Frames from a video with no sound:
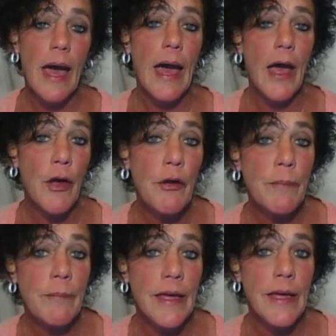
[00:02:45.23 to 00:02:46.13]
I
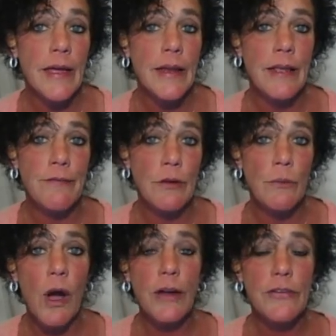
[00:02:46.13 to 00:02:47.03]
hope that if
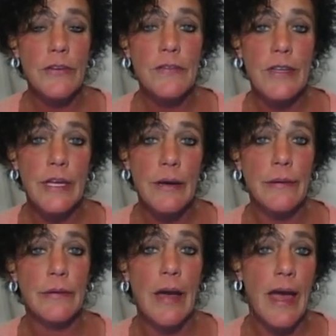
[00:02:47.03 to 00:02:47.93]
you watch this video
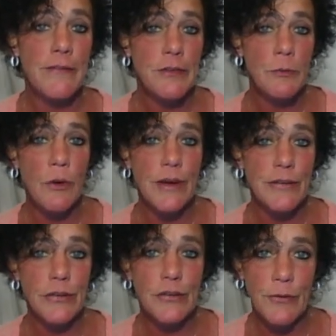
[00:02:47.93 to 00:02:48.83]
and you have some
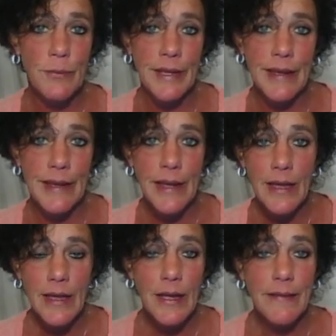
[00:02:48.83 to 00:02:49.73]
questions for
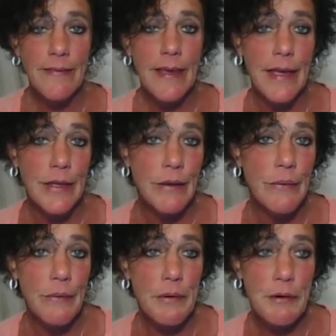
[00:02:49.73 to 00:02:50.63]
me, that
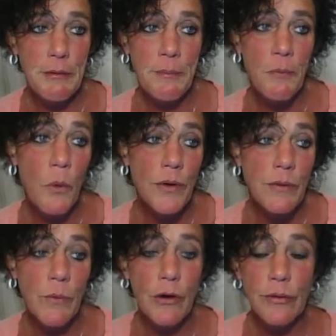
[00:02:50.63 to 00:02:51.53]
you are more
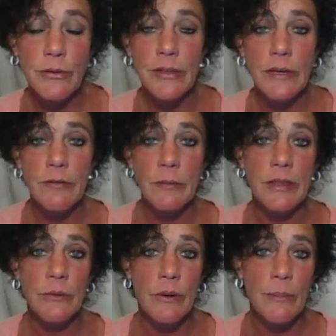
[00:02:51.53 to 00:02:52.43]
than welcome to leave them
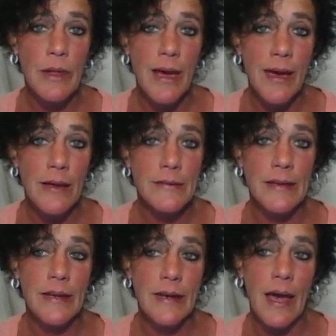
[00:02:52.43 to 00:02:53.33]
in the replies,
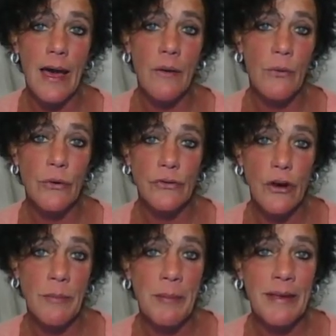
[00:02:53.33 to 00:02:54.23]
and I will
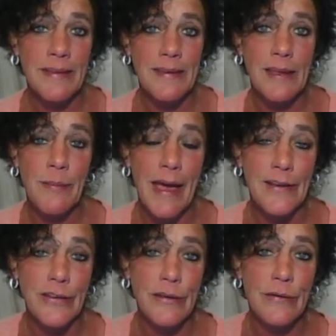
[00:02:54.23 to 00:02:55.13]
try my best to get
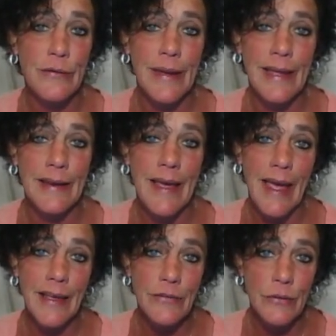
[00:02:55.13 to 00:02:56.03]
back to you and
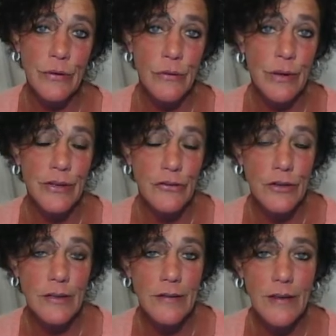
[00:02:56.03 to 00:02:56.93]
answer your
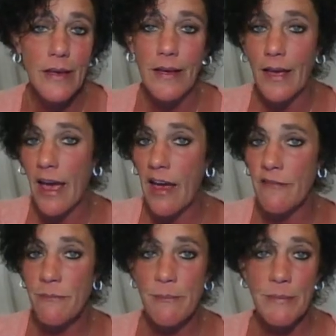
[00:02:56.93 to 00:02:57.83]
questions. I
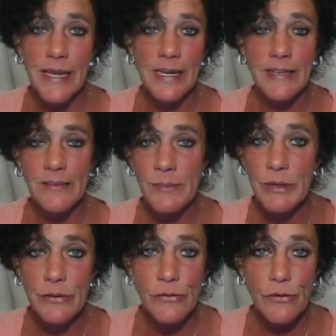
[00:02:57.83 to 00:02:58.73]
have many
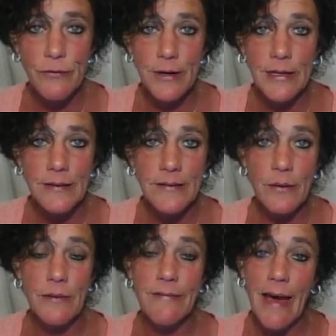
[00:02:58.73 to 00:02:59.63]
spiritual friends,
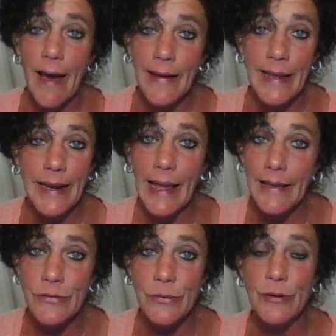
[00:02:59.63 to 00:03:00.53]
so if I can't
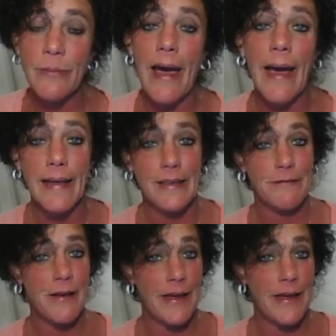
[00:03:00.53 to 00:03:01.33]
answer them, I can